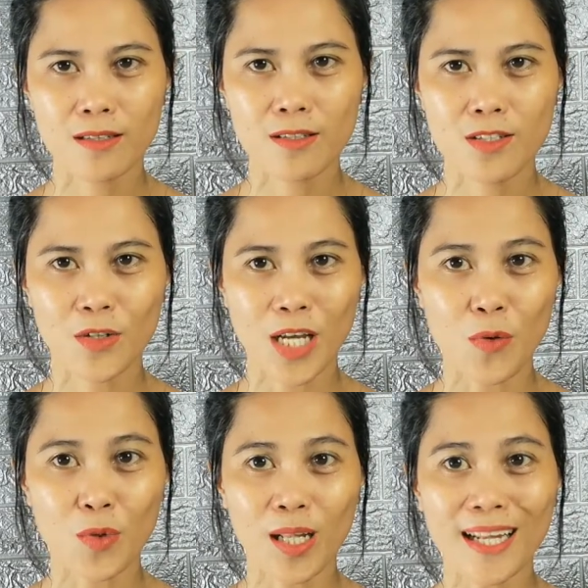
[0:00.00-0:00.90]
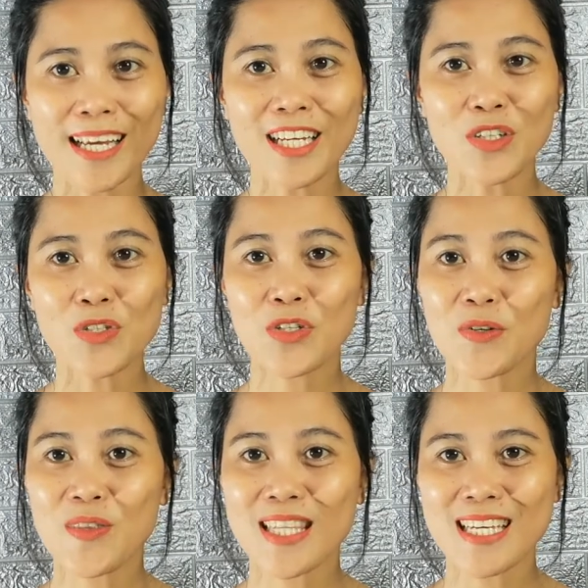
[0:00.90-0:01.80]
so that it would lead you to
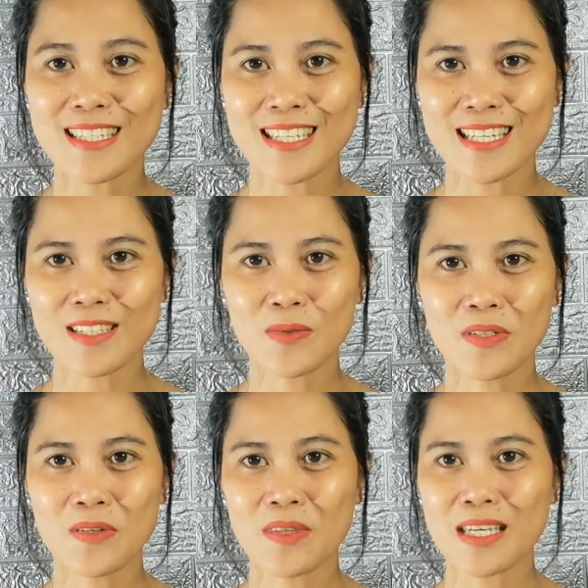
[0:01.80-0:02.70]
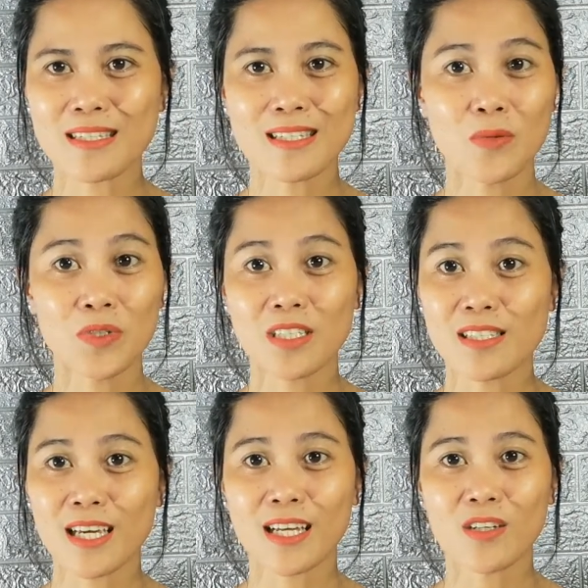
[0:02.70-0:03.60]
your thesis. What's your thesis? It would
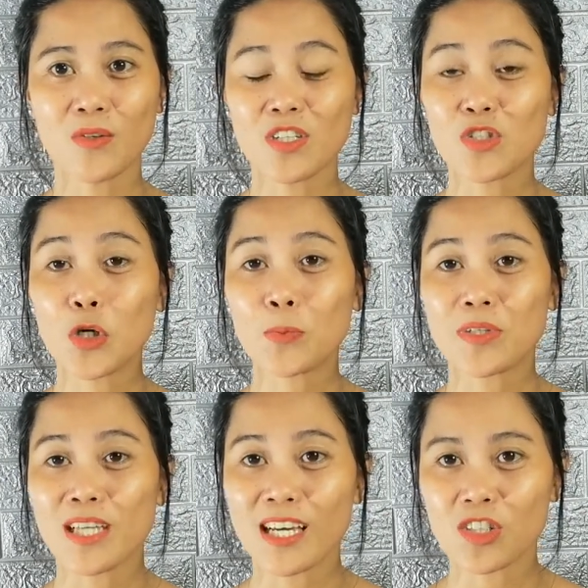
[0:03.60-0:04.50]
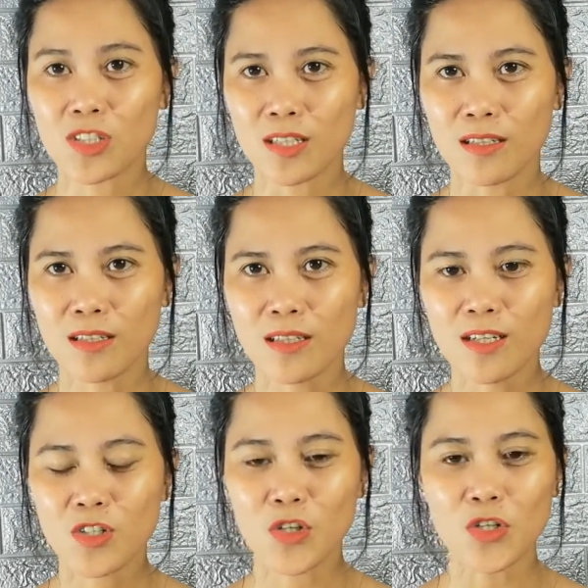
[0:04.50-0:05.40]
contain your interpretation.
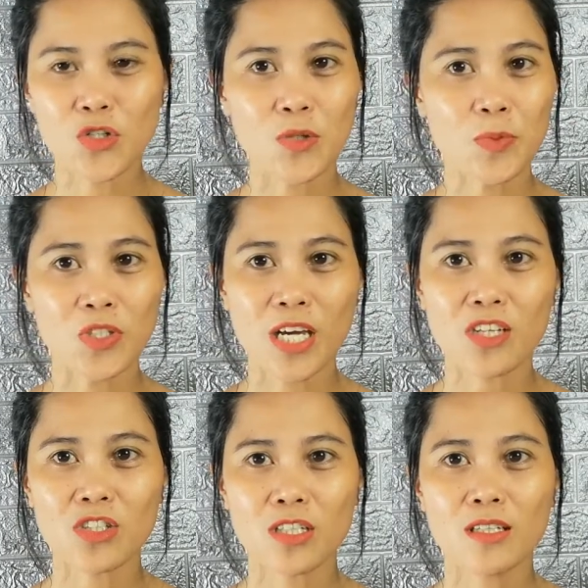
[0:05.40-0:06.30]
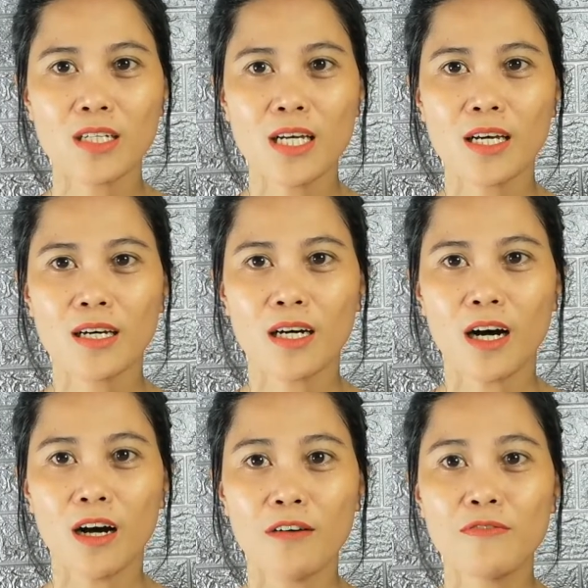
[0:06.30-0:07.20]
So your interpretation
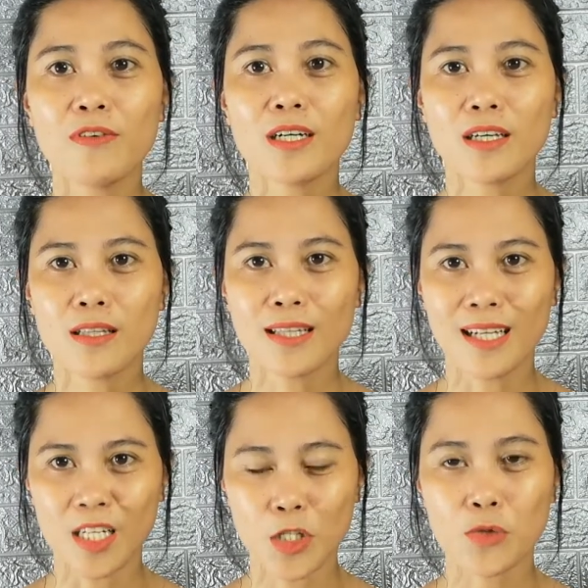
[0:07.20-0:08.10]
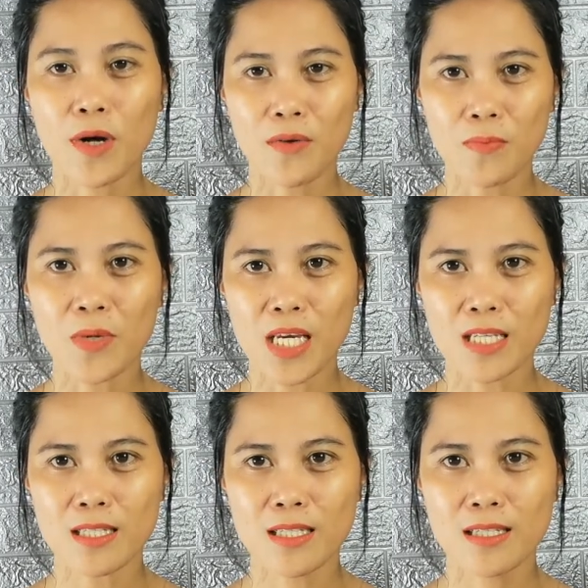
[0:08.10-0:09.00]
of the literary
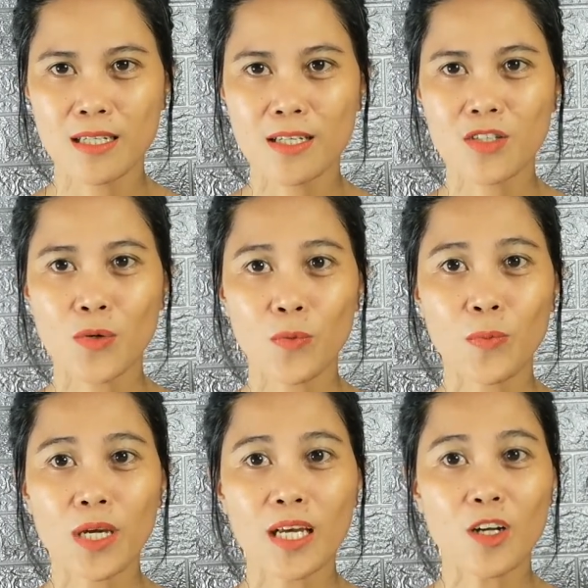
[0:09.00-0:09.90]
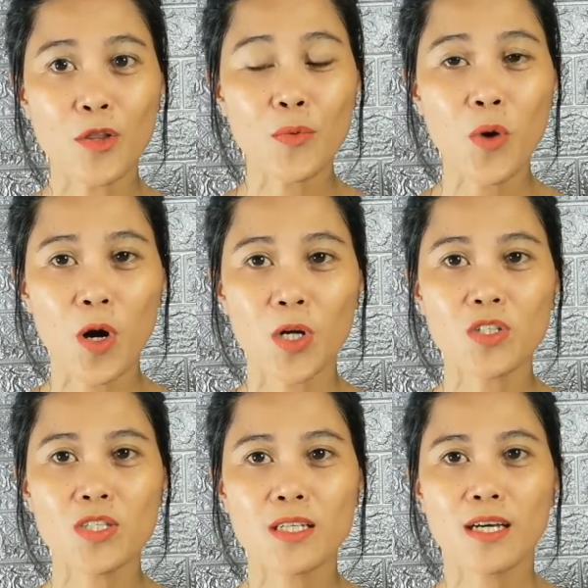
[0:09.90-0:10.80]
piece. So in other
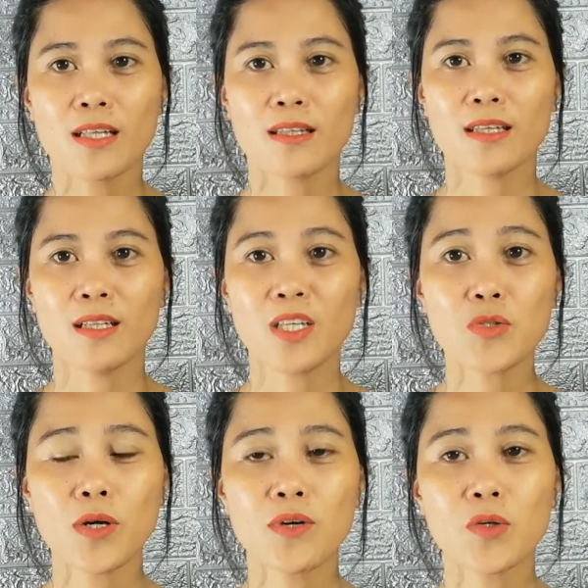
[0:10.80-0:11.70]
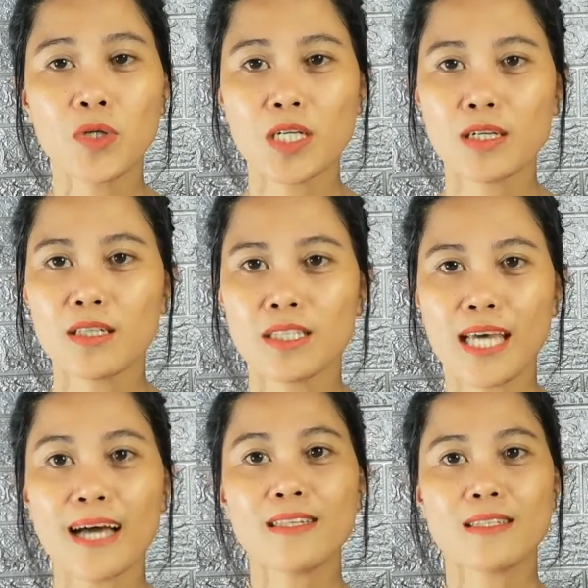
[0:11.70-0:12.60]
words, the literary critical
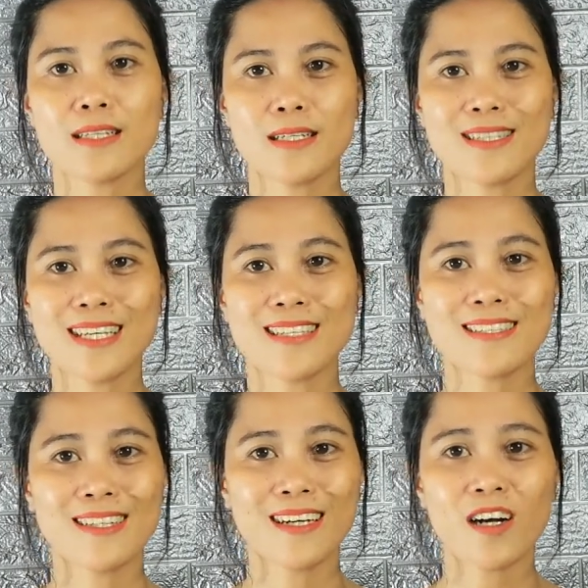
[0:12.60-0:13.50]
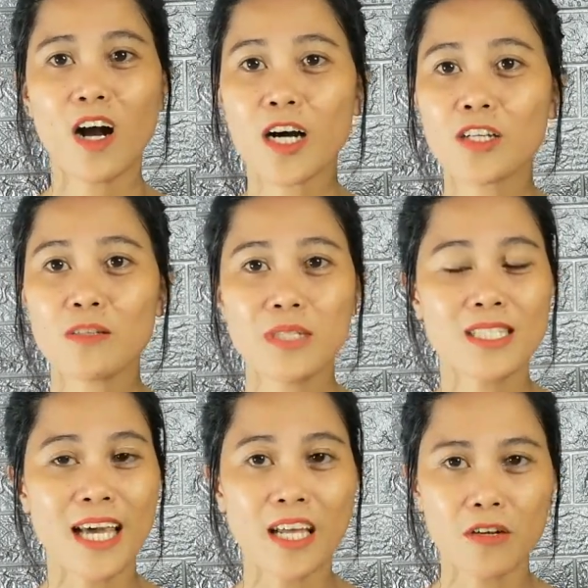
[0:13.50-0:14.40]
analysis is
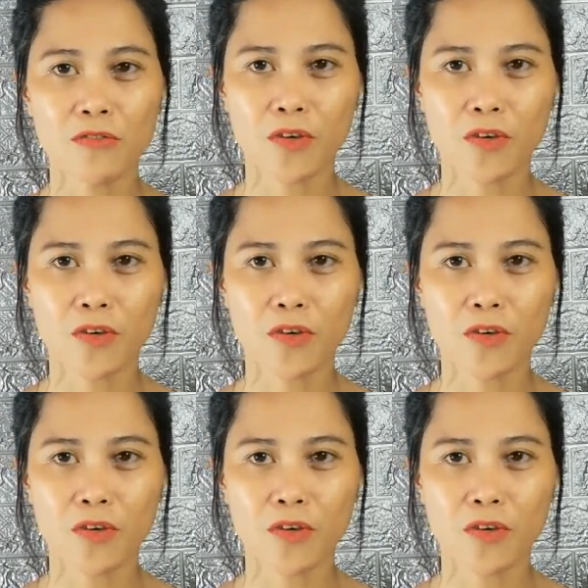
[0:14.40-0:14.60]
argumentative